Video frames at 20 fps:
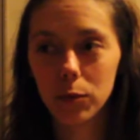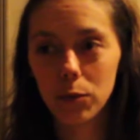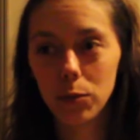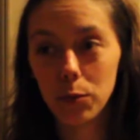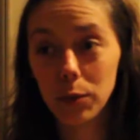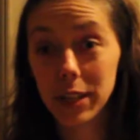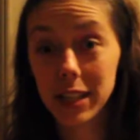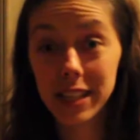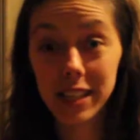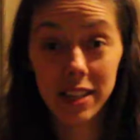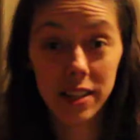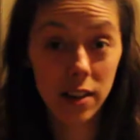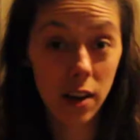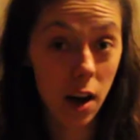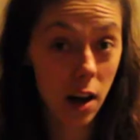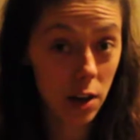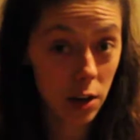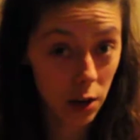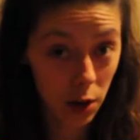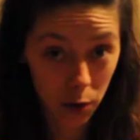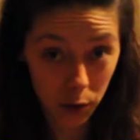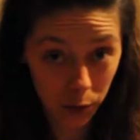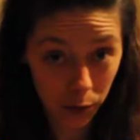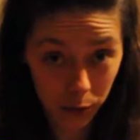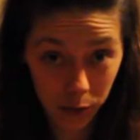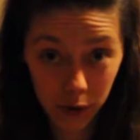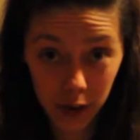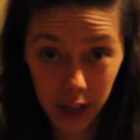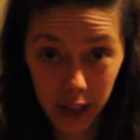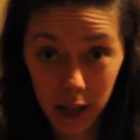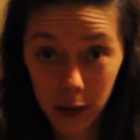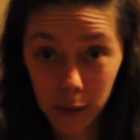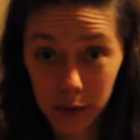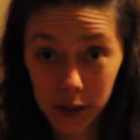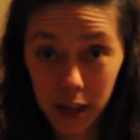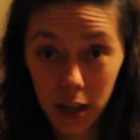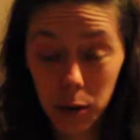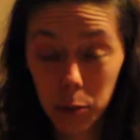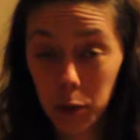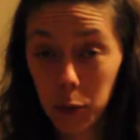we did not know that he was
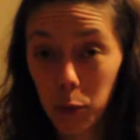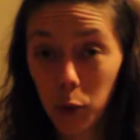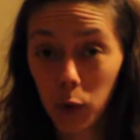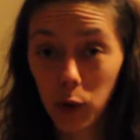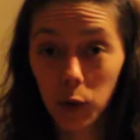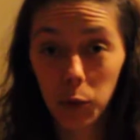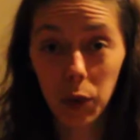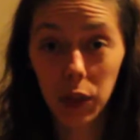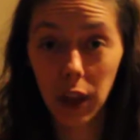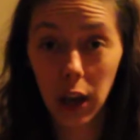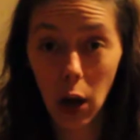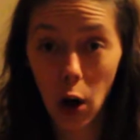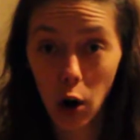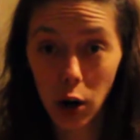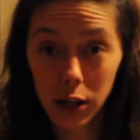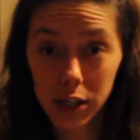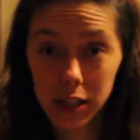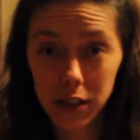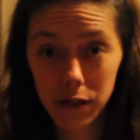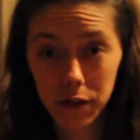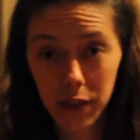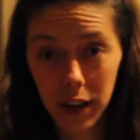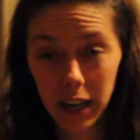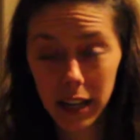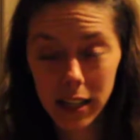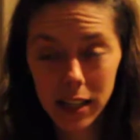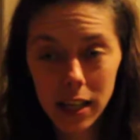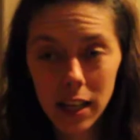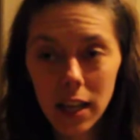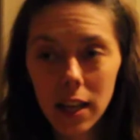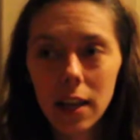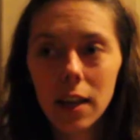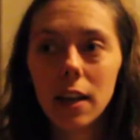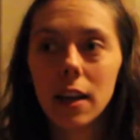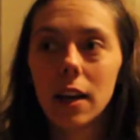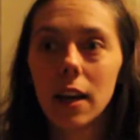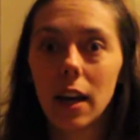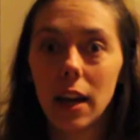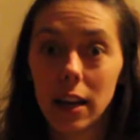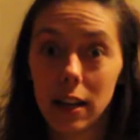going to be born with a heart defect,
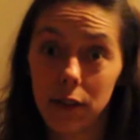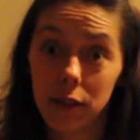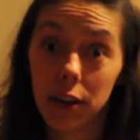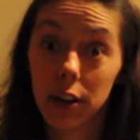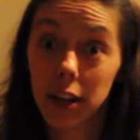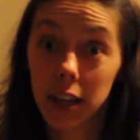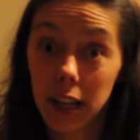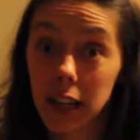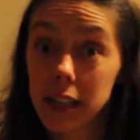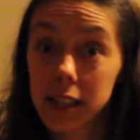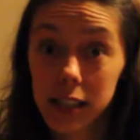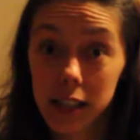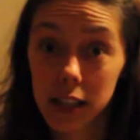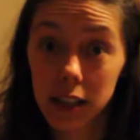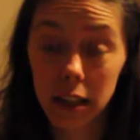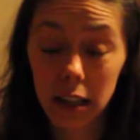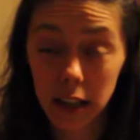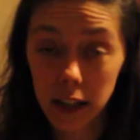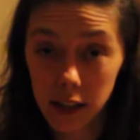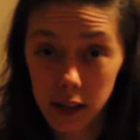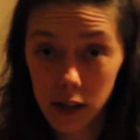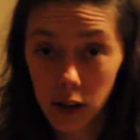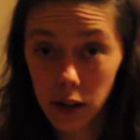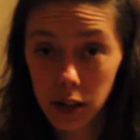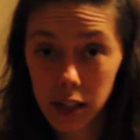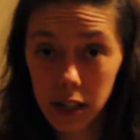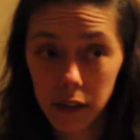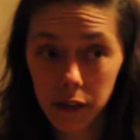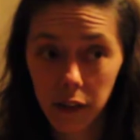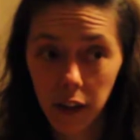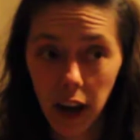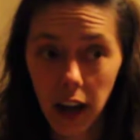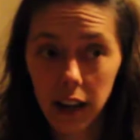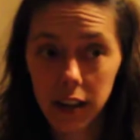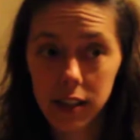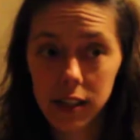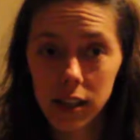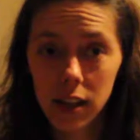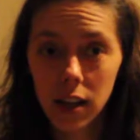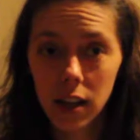a very serious heart
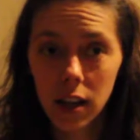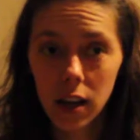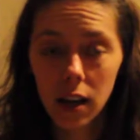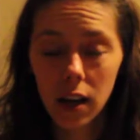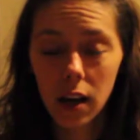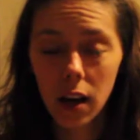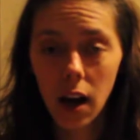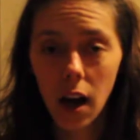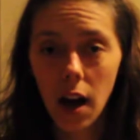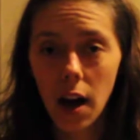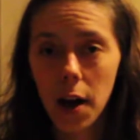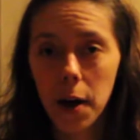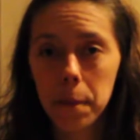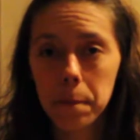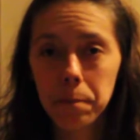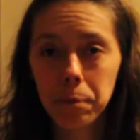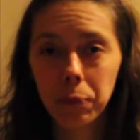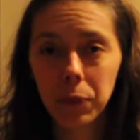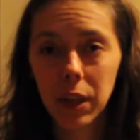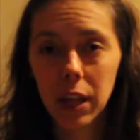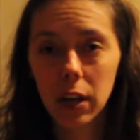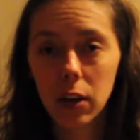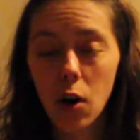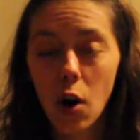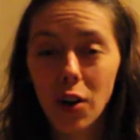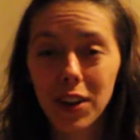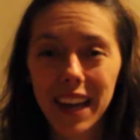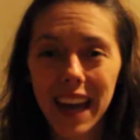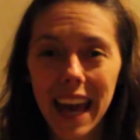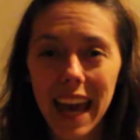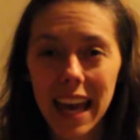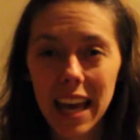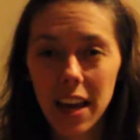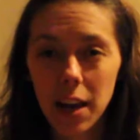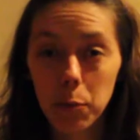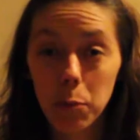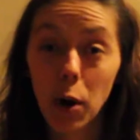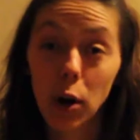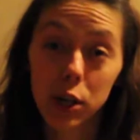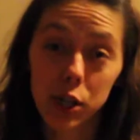defect, called a
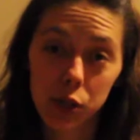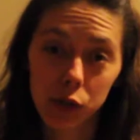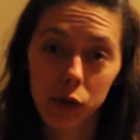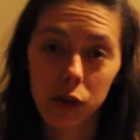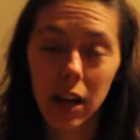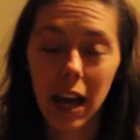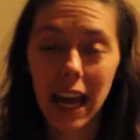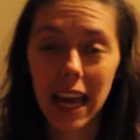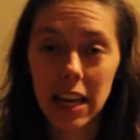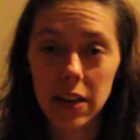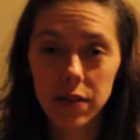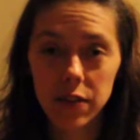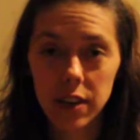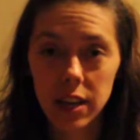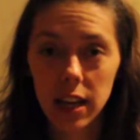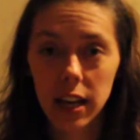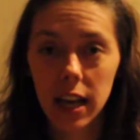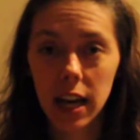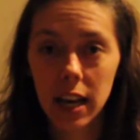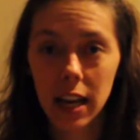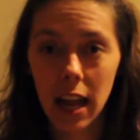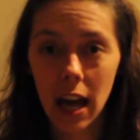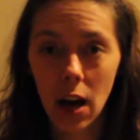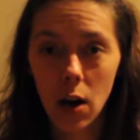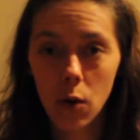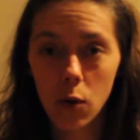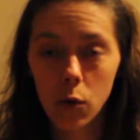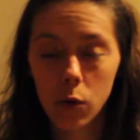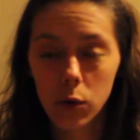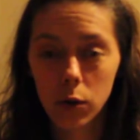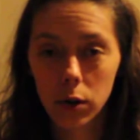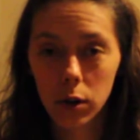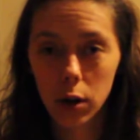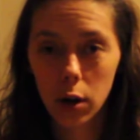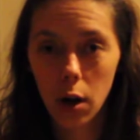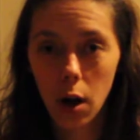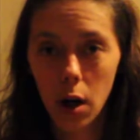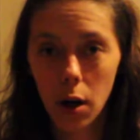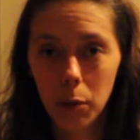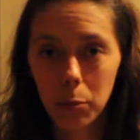partial AV canal
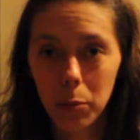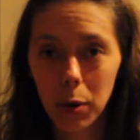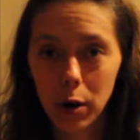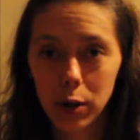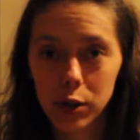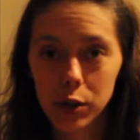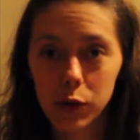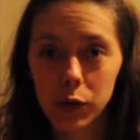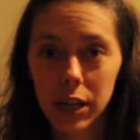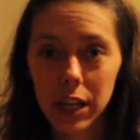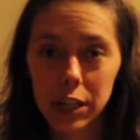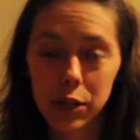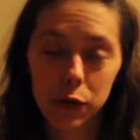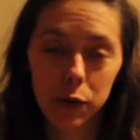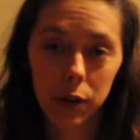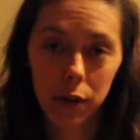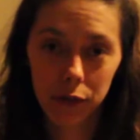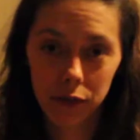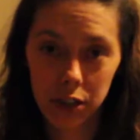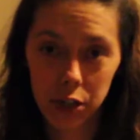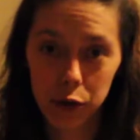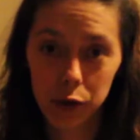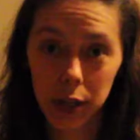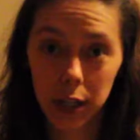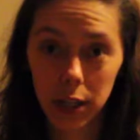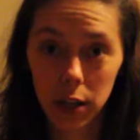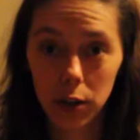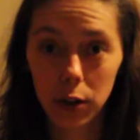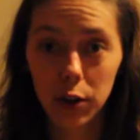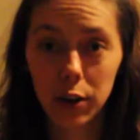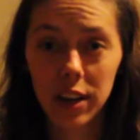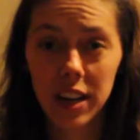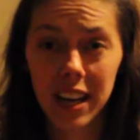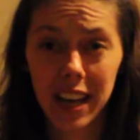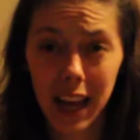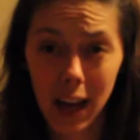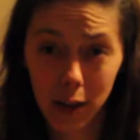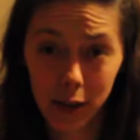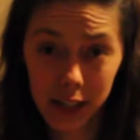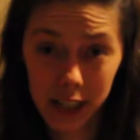or partial atrioventricular
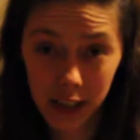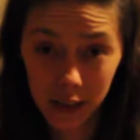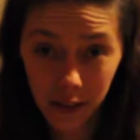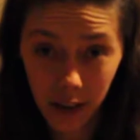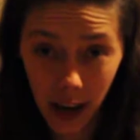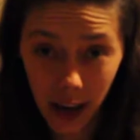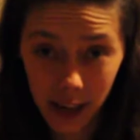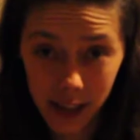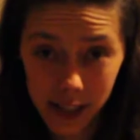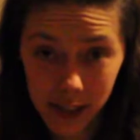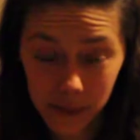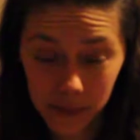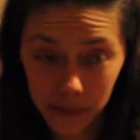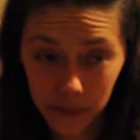canal defect.